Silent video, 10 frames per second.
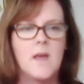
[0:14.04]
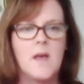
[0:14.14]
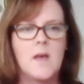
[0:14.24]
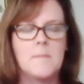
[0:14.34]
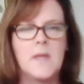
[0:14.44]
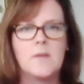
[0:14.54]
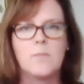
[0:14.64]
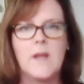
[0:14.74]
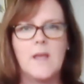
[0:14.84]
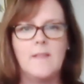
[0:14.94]
And
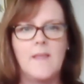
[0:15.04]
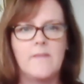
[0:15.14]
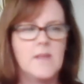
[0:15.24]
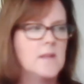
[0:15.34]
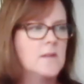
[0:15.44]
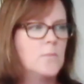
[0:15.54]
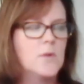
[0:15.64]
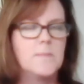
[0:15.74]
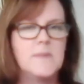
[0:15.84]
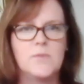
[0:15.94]
Rael Levin
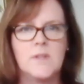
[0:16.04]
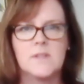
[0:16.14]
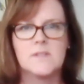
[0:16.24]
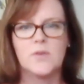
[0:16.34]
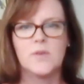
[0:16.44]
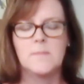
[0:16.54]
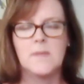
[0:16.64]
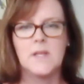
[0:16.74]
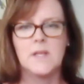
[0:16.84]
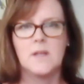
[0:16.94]
will be doing this
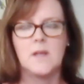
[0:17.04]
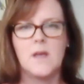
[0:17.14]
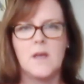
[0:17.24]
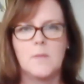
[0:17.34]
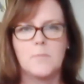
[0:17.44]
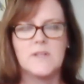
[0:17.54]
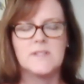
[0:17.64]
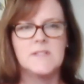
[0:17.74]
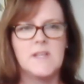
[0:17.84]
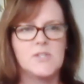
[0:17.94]
30-minute
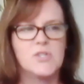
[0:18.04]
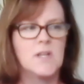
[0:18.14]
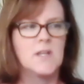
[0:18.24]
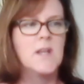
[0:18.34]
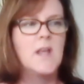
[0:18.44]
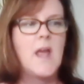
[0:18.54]
presentation.